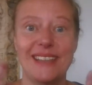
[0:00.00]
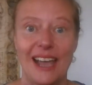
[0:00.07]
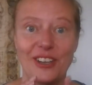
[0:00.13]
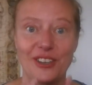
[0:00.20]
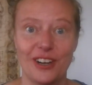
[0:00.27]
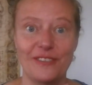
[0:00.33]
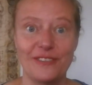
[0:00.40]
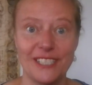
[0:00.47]

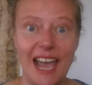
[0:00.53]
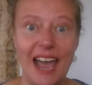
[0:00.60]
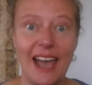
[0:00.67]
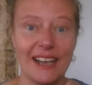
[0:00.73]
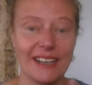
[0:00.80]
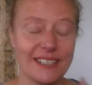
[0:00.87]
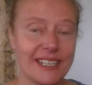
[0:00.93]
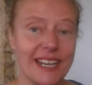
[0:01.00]
section of
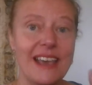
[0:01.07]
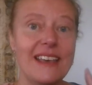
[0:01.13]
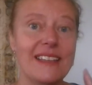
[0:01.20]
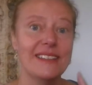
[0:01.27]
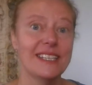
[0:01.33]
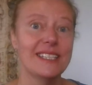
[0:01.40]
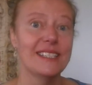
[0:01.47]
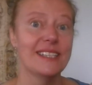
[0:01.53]
text.
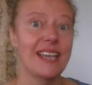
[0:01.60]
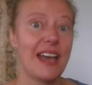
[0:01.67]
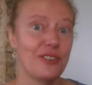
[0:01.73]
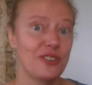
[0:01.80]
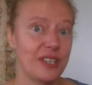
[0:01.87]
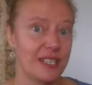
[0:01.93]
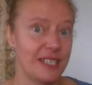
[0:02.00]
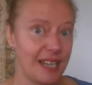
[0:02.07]
This is how
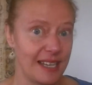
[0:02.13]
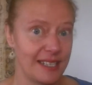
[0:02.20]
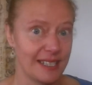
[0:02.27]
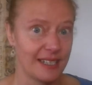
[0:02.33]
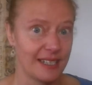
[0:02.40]
she does